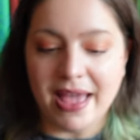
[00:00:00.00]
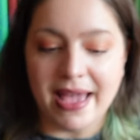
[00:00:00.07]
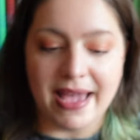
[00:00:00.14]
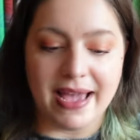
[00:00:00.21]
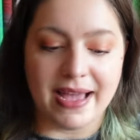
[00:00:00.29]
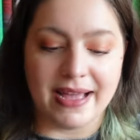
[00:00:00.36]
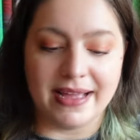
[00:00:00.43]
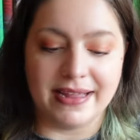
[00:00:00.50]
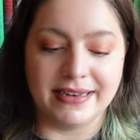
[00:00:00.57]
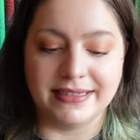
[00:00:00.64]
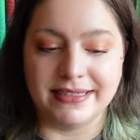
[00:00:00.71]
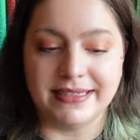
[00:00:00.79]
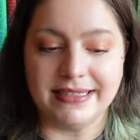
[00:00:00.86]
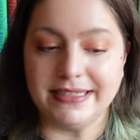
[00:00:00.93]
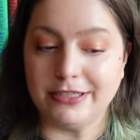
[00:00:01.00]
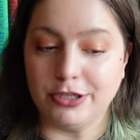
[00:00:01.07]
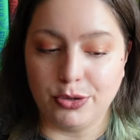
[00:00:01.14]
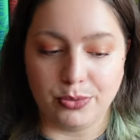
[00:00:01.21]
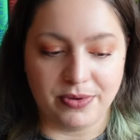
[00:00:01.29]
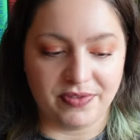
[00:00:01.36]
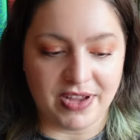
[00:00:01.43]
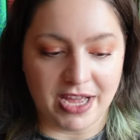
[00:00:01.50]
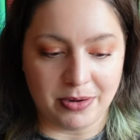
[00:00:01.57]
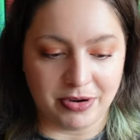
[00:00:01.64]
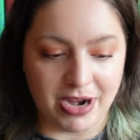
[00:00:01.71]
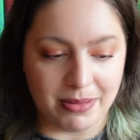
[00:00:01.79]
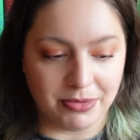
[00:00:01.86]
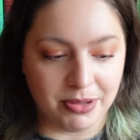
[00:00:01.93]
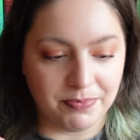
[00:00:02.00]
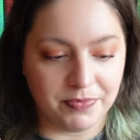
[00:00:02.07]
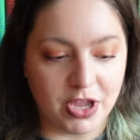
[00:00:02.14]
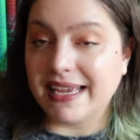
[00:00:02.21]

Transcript: and so we've got a problem.